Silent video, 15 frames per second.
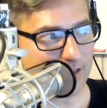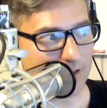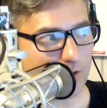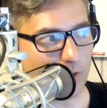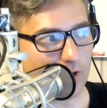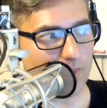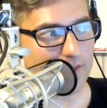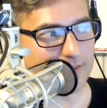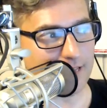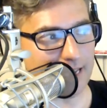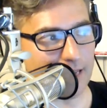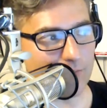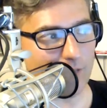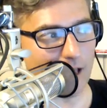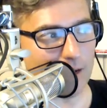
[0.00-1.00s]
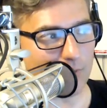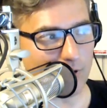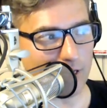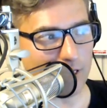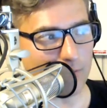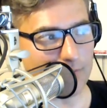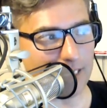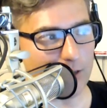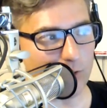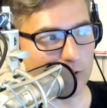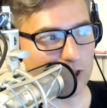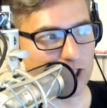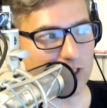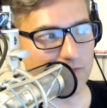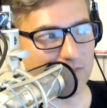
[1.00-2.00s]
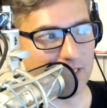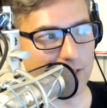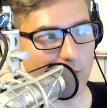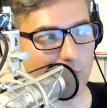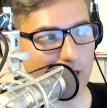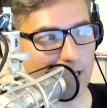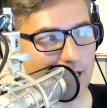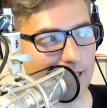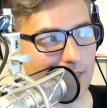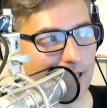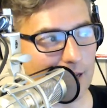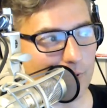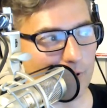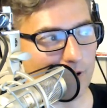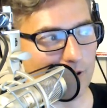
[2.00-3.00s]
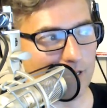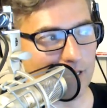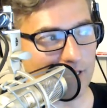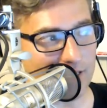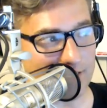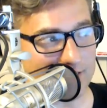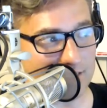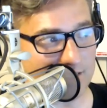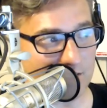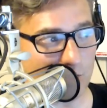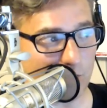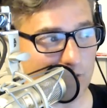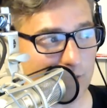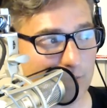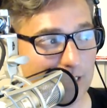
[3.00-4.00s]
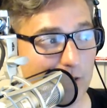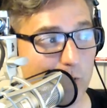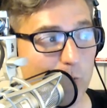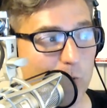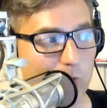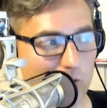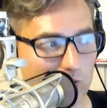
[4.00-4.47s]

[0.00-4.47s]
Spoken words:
Go to the damn library and meet old Shifty, the one-eyed librarian, because it's going to be cool.